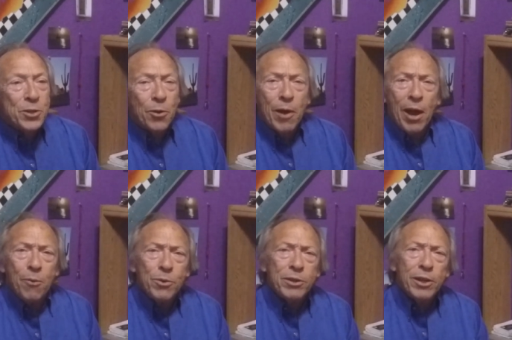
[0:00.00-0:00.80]
So
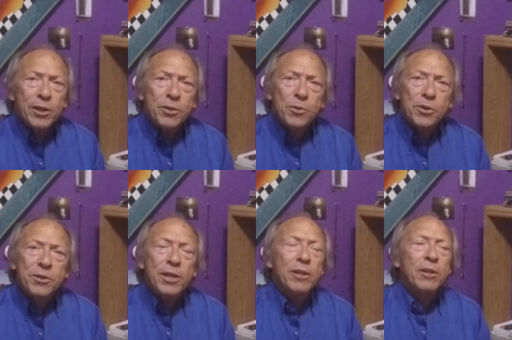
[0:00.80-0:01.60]
I would like to
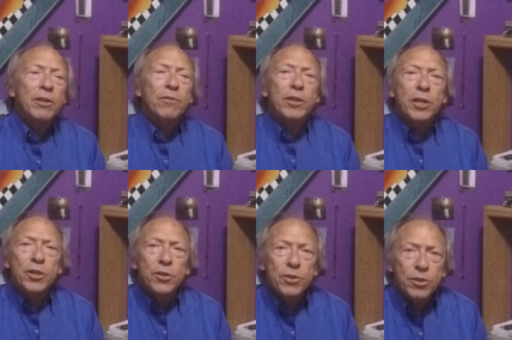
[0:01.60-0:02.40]
extend an
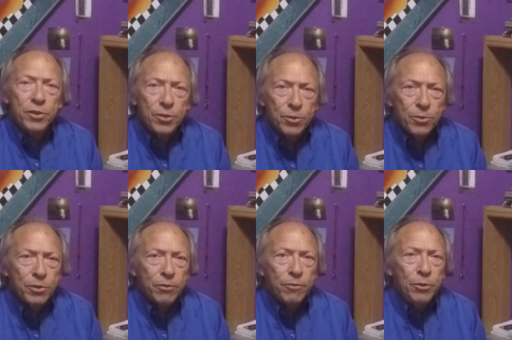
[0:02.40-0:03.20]
invitation to
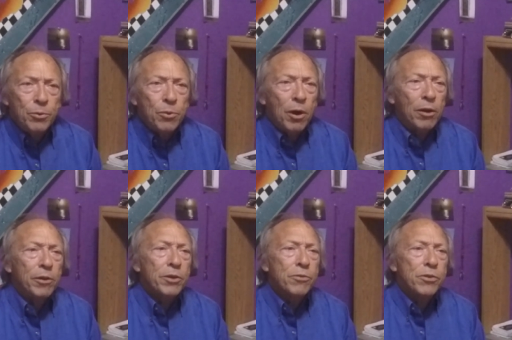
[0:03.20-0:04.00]
you if you
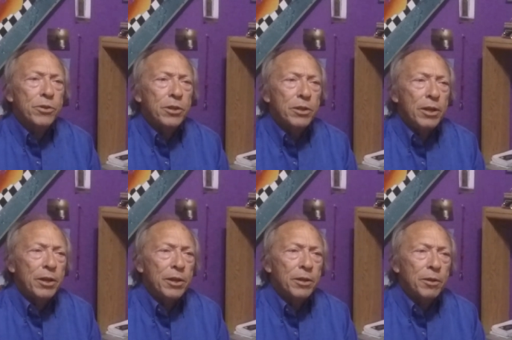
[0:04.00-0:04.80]
are interested
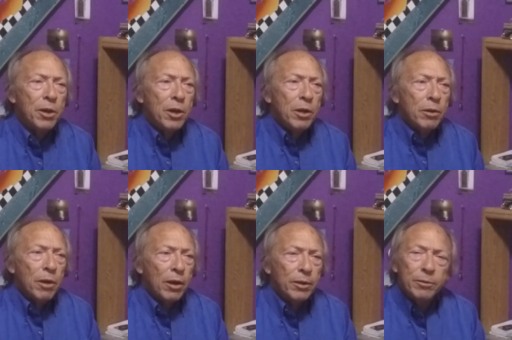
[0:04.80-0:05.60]
in
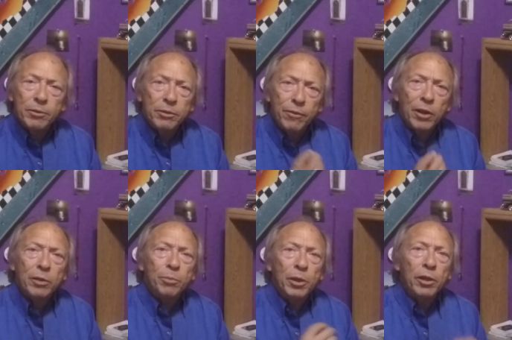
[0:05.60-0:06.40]

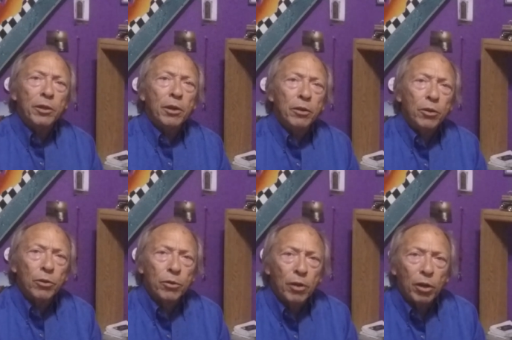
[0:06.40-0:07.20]
developing
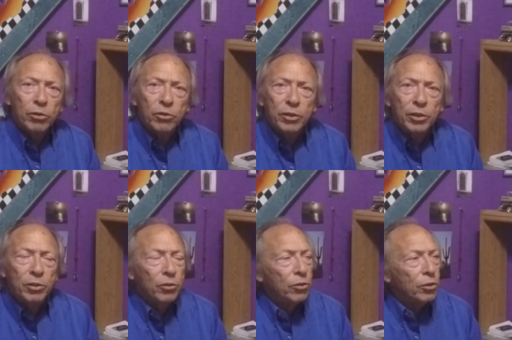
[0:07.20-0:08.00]
your art
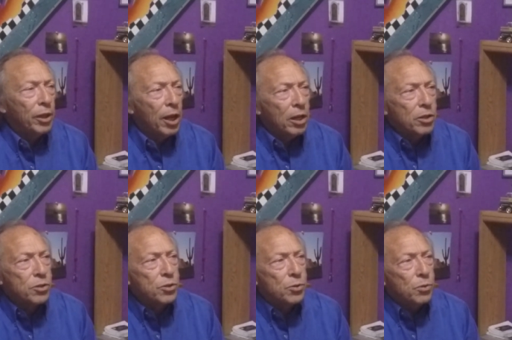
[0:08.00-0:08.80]
skills, your
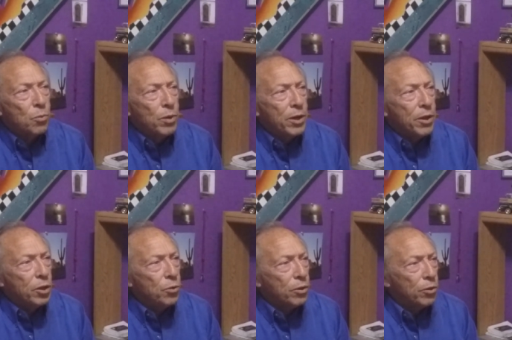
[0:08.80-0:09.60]
talents, to a way
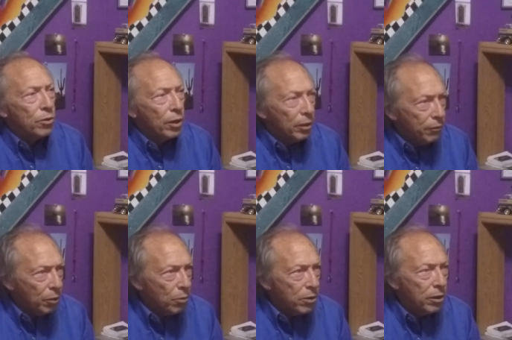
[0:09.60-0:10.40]
that you can earn a
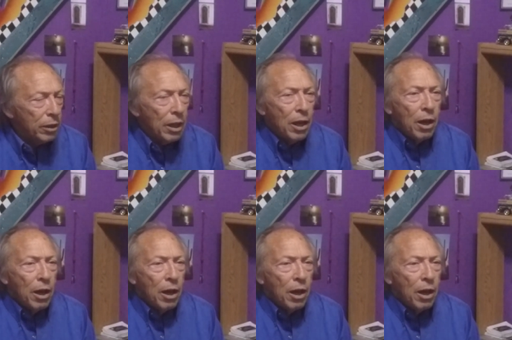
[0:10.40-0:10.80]
living with it.